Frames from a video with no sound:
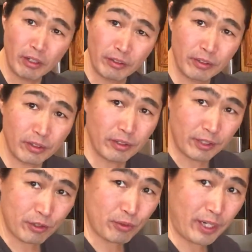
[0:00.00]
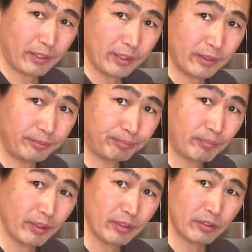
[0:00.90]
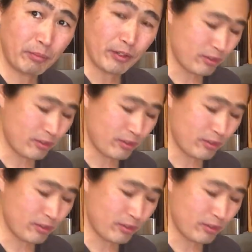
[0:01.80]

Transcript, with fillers: under extracted, it's somewhat